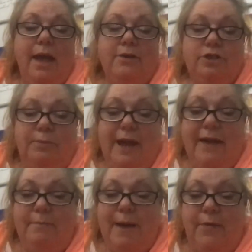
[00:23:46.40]
So we
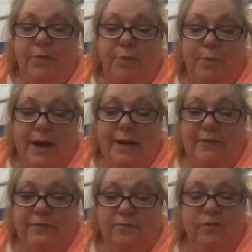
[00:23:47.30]
have about three
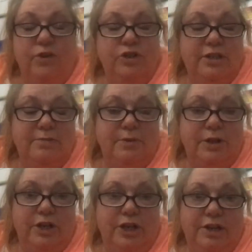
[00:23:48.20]
different versions we're
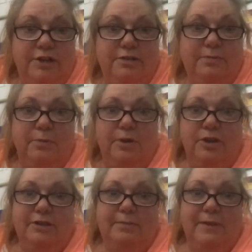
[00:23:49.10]
going to use, but we're going
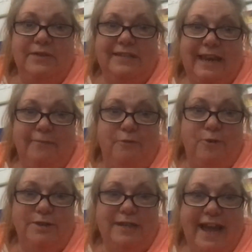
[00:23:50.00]
to use them on the same
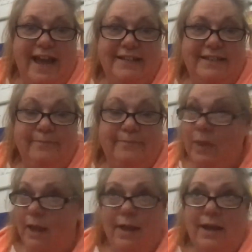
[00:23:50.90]
four tanks
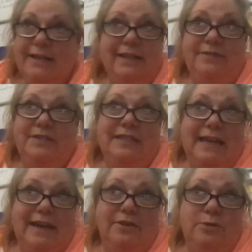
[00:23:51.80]
because I've
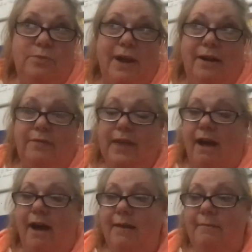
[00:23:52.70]
seen to where the
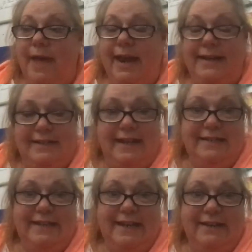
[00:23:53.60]
automatic
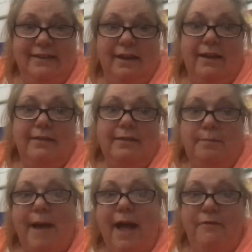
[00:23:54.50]
testing, the
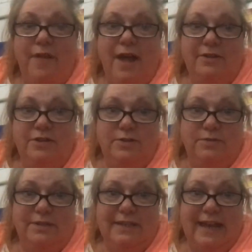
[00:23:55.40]
biofloc
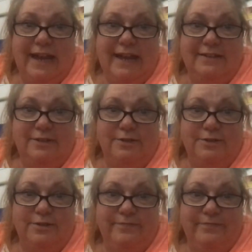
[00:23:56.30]
distorts the answers.